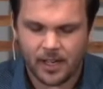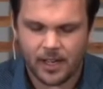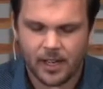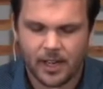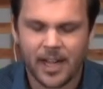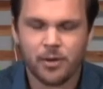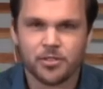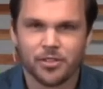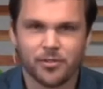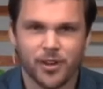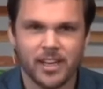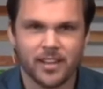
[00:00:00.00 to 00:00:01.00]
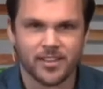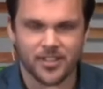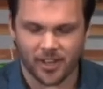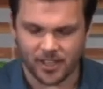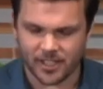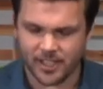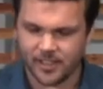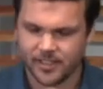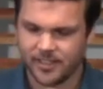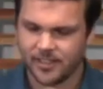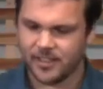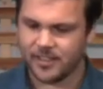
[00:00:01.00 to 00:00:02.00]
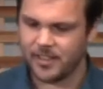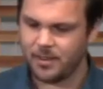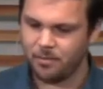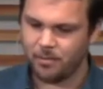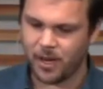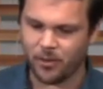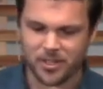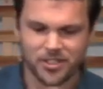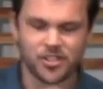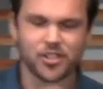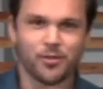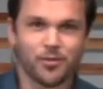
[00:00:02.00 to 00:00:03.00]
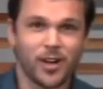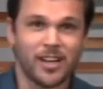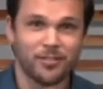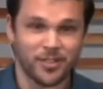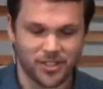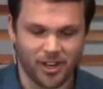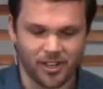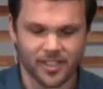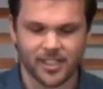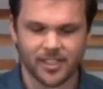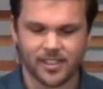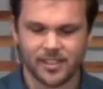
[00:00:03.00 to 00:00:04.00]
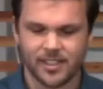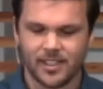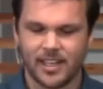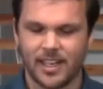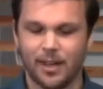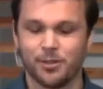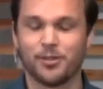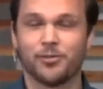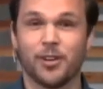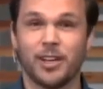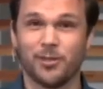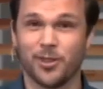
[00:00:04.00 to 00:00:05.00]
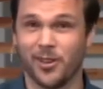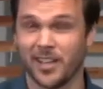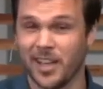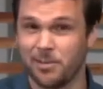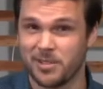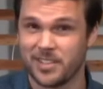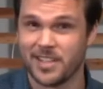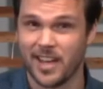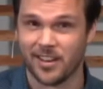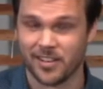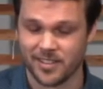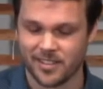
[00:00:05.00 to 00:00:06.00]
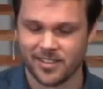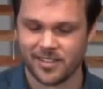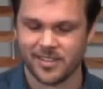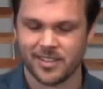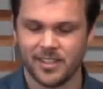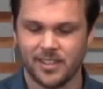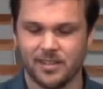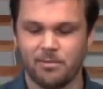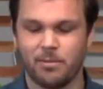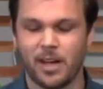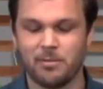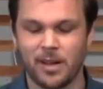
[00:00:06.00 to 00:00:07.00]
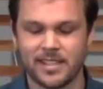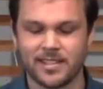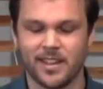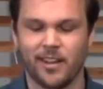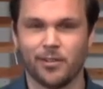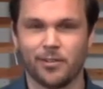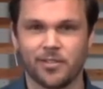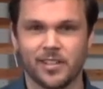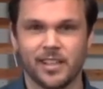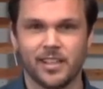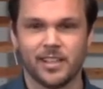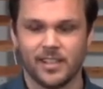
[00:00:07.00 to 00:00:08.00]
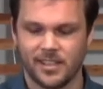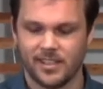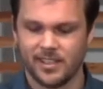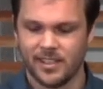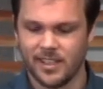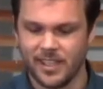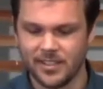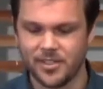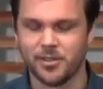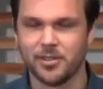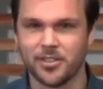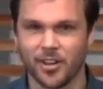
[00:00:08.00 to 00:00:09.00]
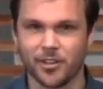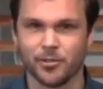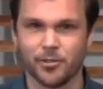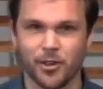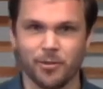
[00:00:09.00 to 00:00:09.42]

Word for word: I was afraid of the dark. But I wasn't just afraid of the dark, I was afraid of going upstairs by myself into a dark room.